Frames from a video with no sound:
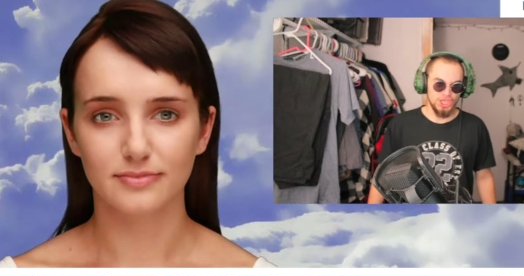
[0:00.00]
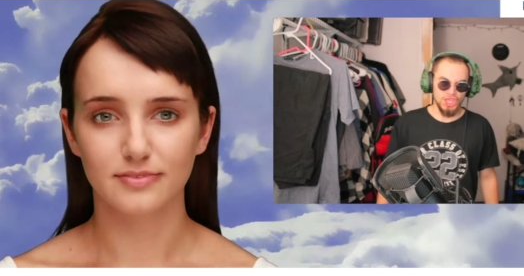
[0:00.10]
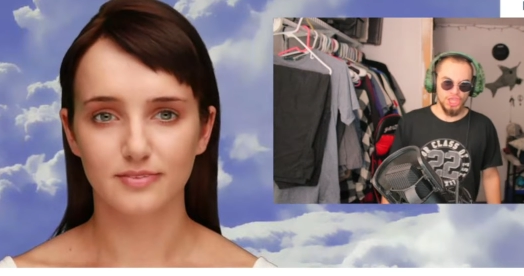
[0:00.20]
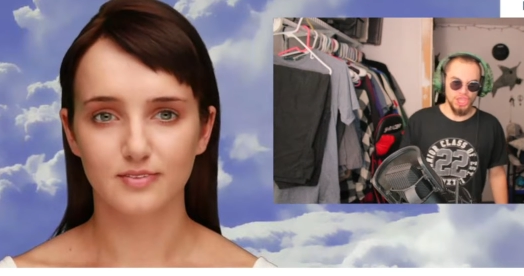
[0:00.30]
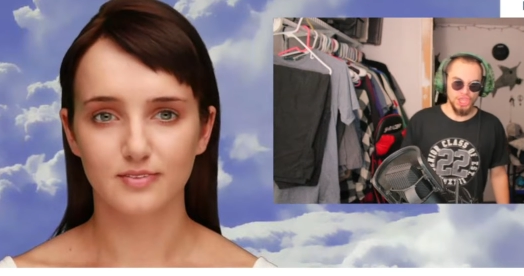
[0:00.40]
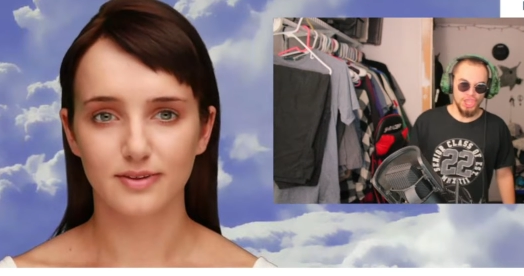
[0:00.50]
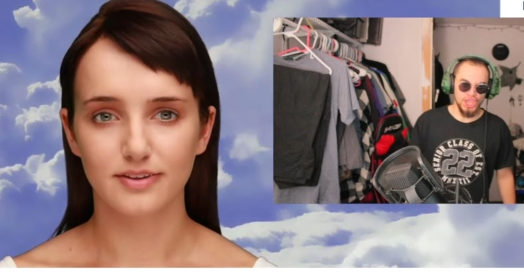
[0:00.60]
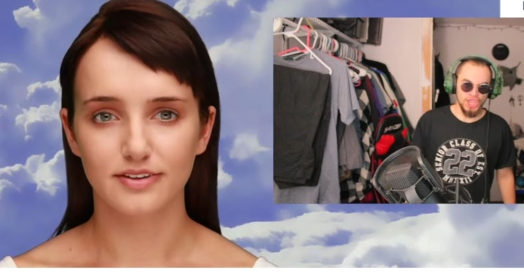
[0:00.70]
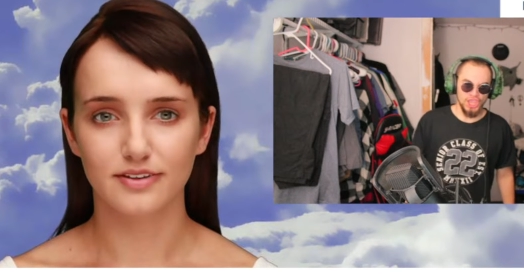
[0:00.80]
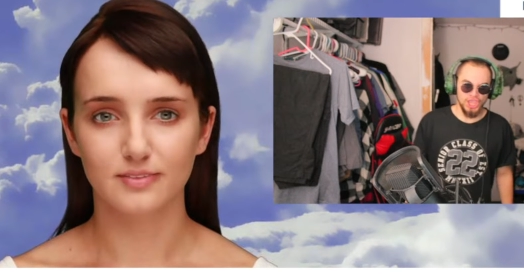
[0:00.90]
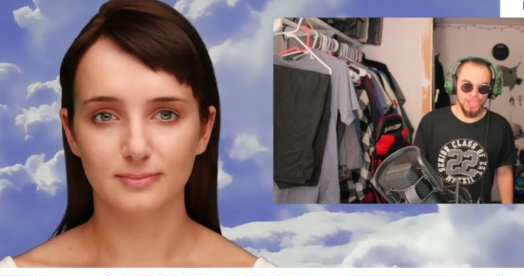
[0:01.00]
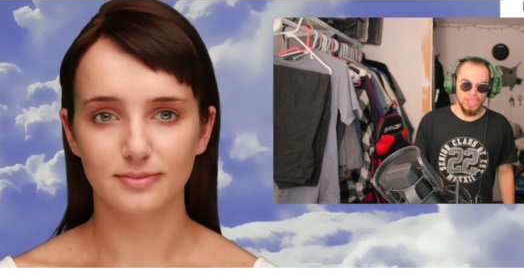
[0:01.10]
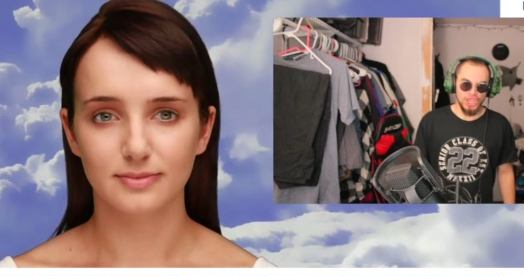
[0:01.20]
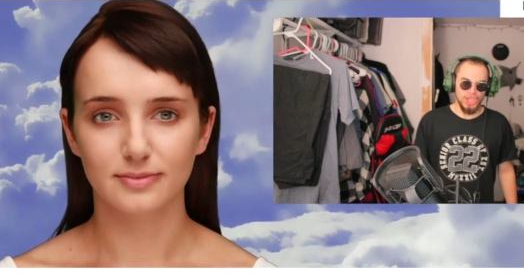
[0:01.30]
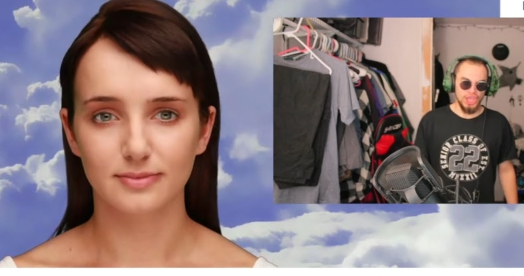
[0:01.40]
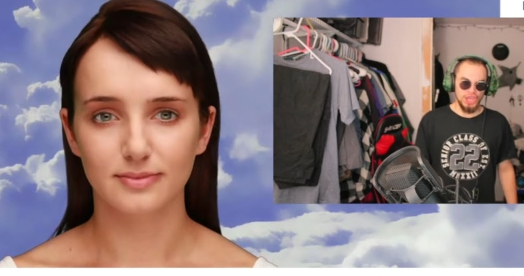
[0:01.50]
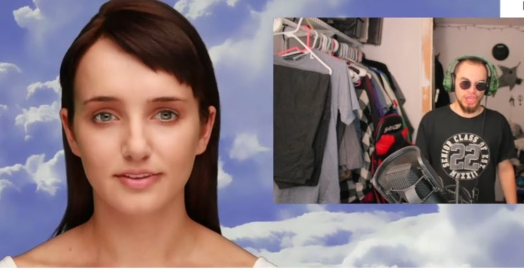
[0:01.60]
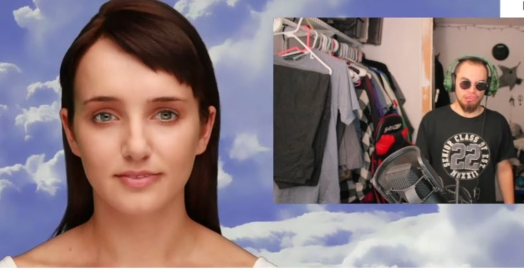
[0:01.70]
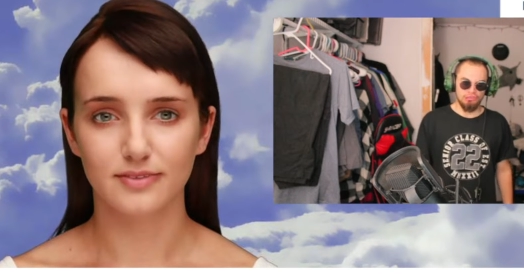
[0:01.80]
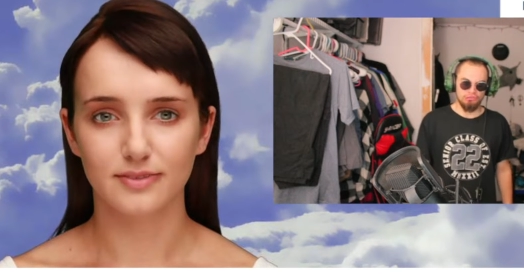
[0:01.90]
Speaker 1: This is her best friend. Stay
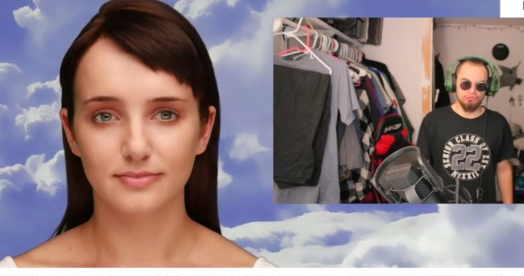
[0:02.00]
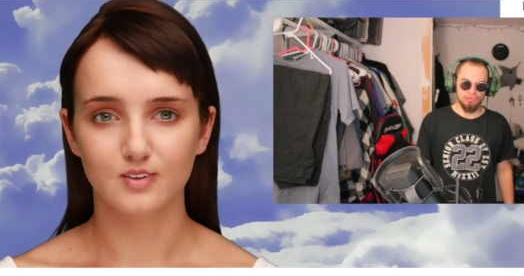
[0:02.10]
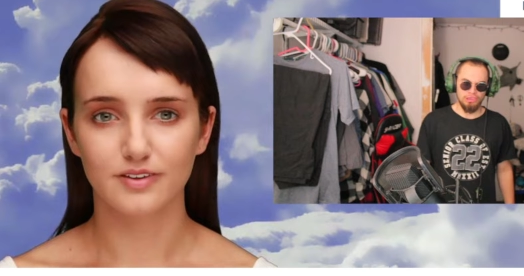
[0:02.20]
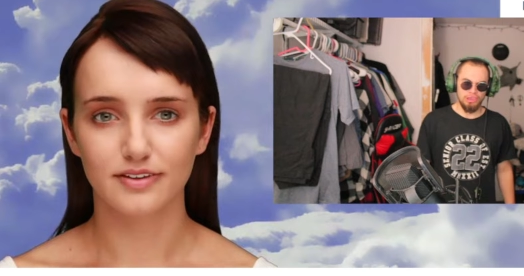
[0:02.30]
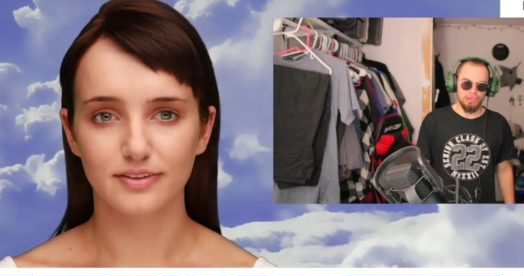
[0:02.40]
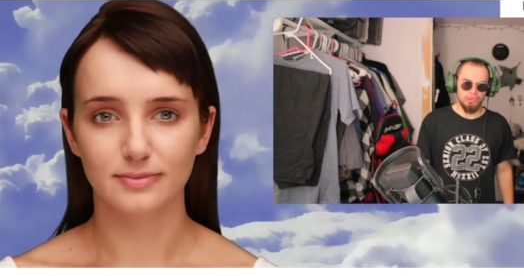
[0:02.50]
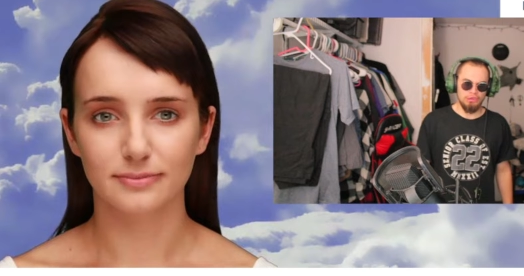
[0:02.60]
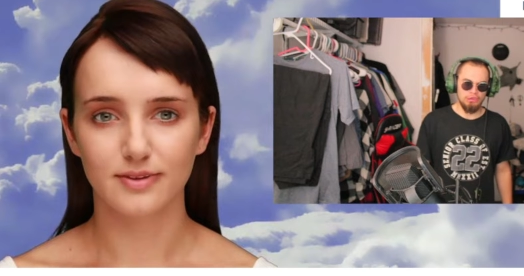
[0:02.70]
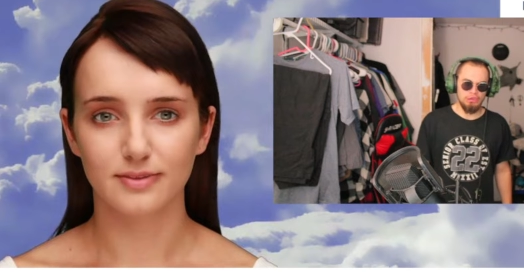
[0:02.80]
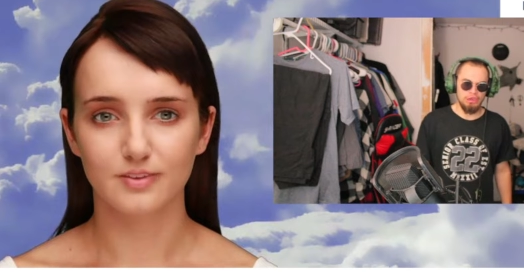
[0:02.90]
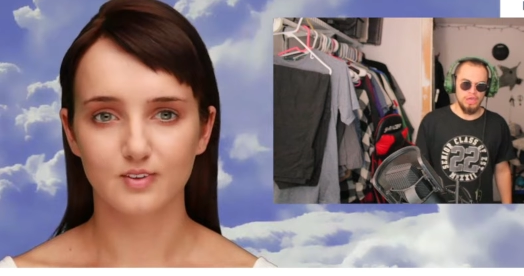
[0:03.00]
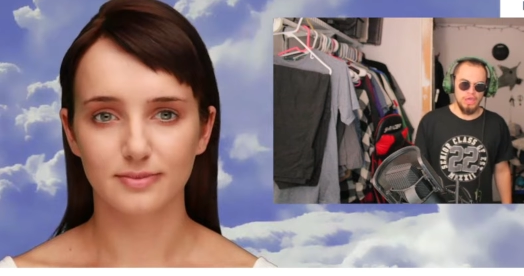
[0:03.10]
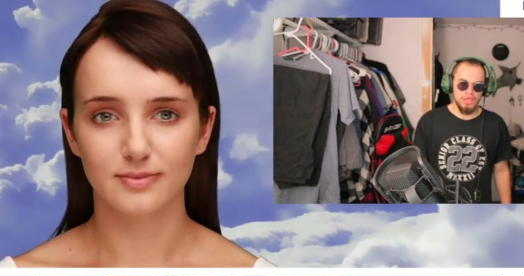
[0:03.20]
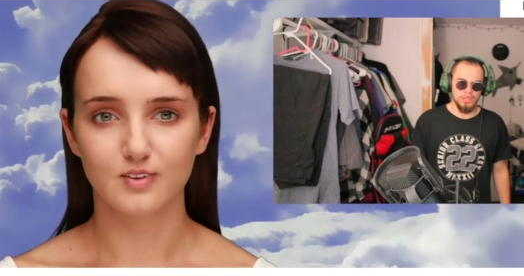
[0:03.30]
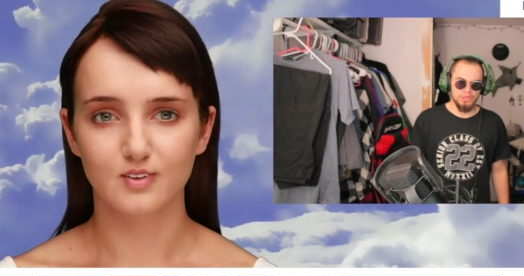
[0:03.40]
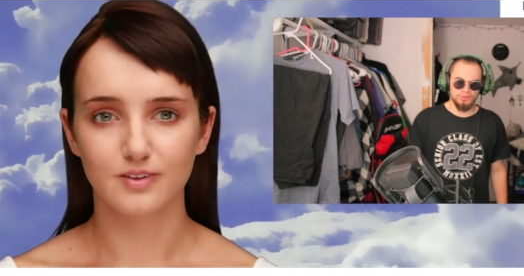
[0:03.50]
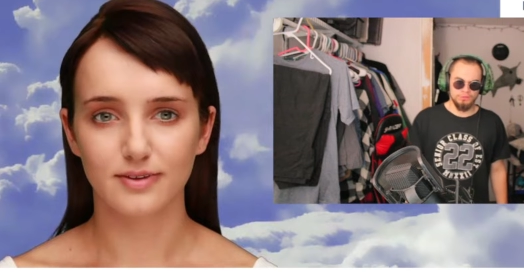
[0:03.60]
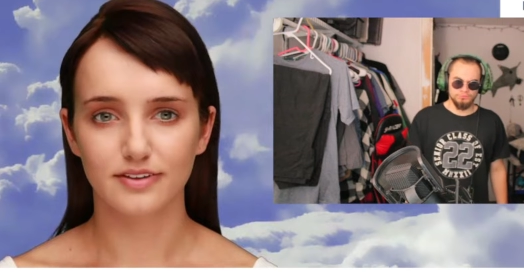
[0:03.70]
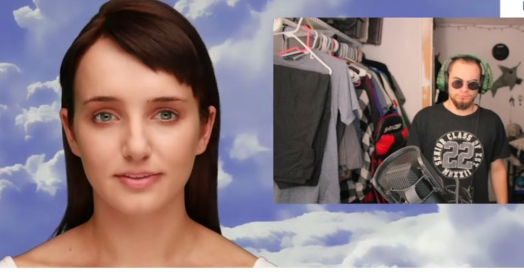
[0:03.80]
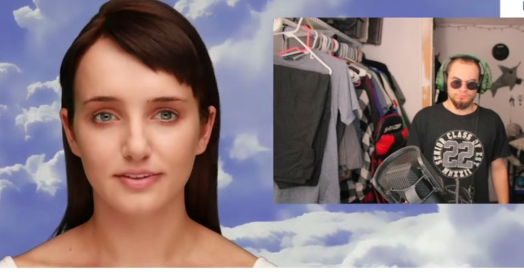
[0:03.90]
the hell away from her. Don't call her
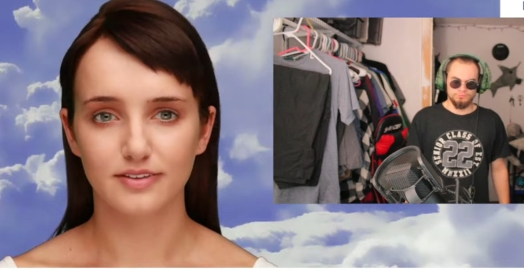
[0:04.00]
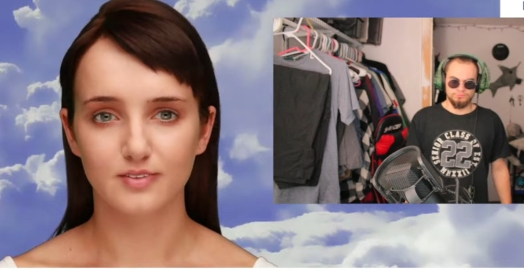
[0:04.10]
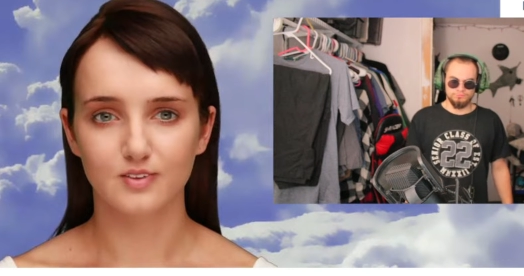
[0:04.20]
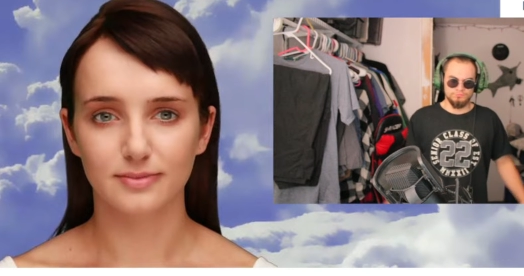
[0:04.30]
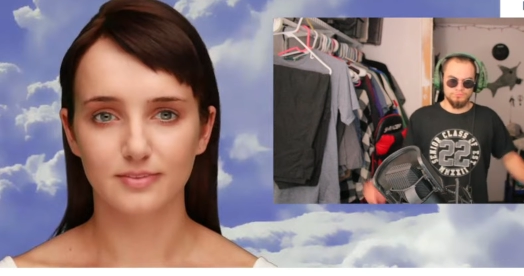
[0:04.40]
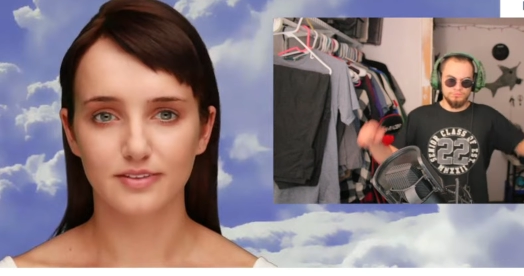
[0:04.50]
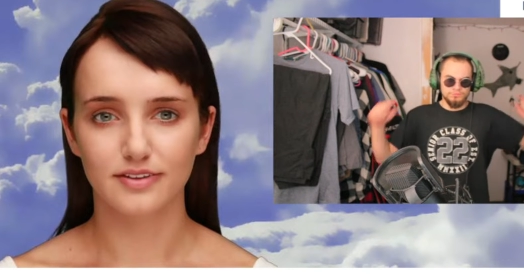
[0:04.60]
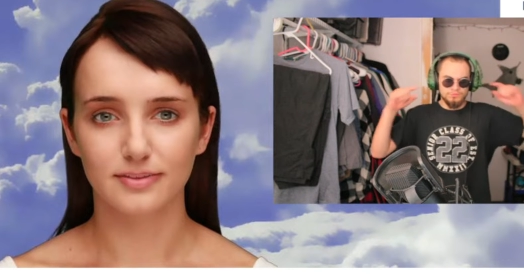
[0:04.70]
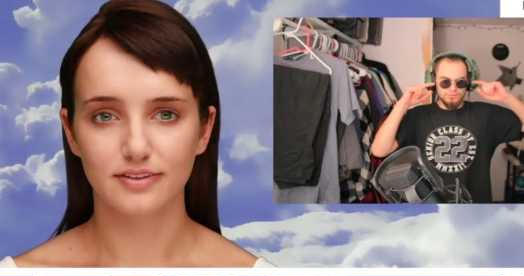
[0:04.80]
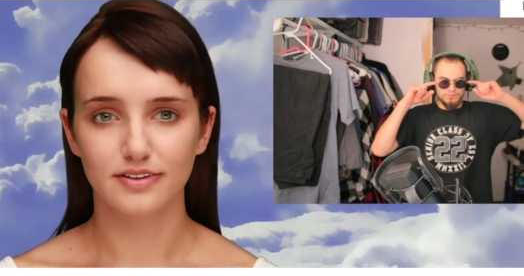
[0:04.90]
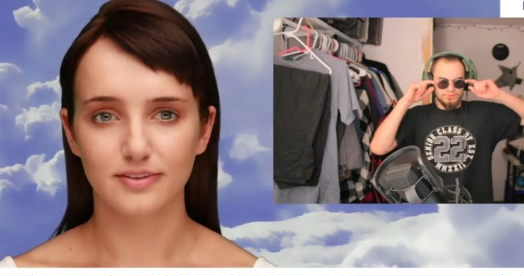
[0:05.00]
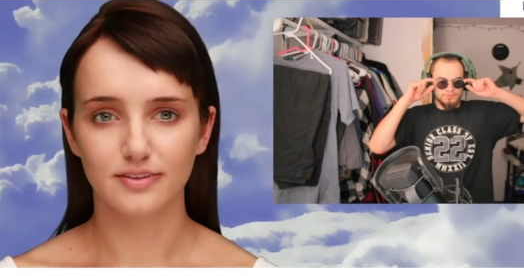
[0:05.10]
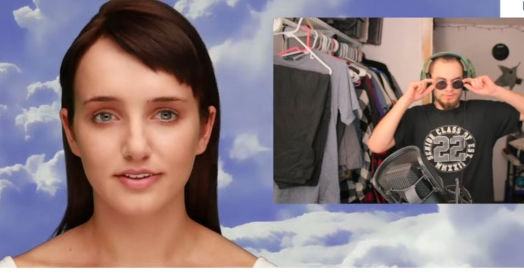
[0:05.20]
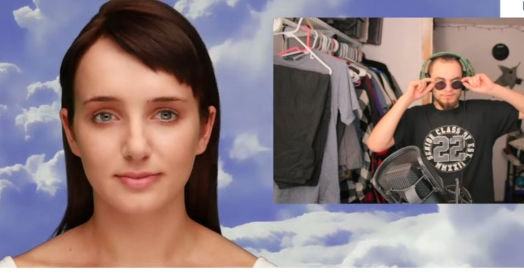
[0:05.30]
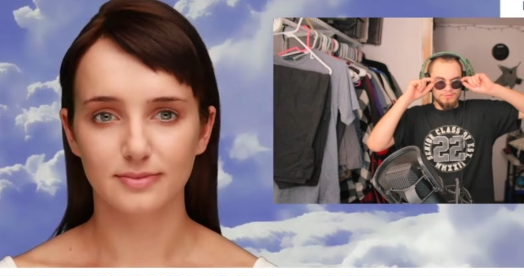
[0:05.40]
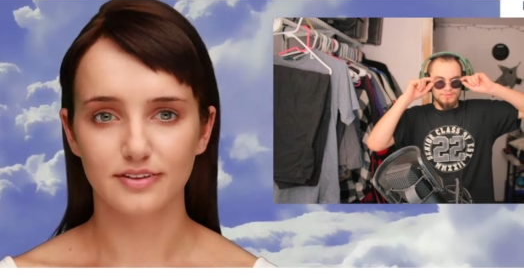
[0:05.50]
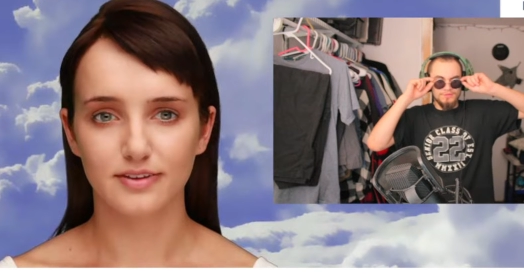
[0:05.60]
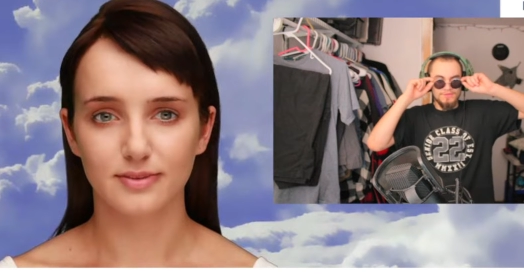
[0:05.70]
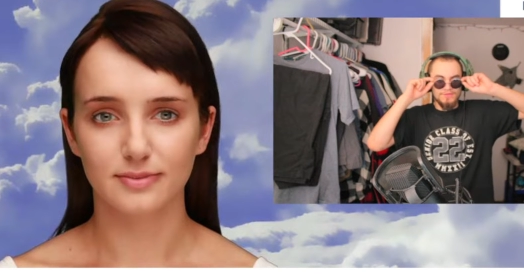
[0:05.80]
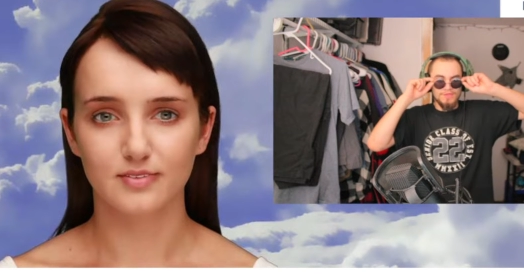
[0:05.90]
mess. Don't say anything mean to her or
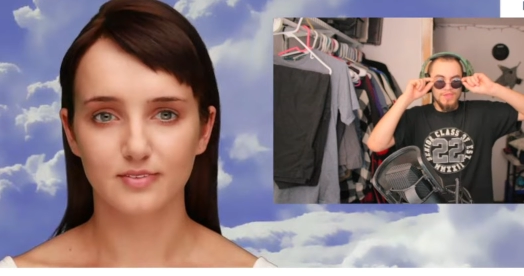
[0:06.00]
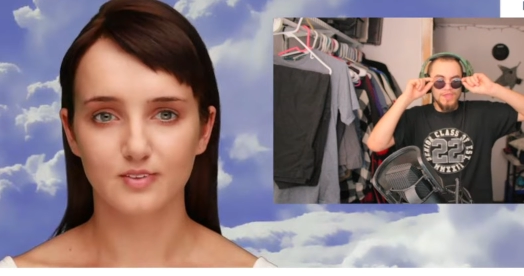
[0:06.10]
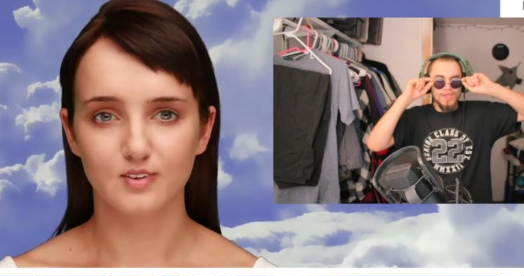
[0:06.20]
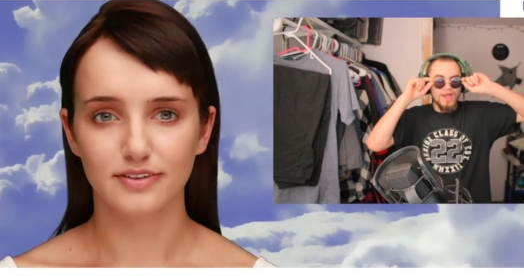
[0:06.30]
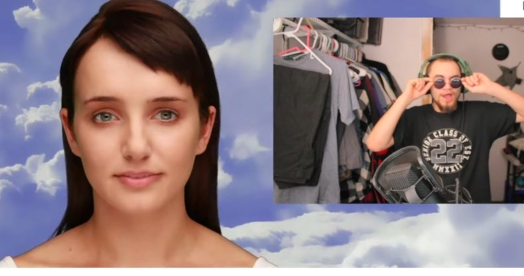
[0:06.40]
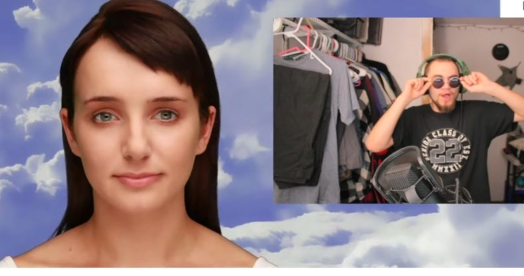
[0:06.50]
so help me.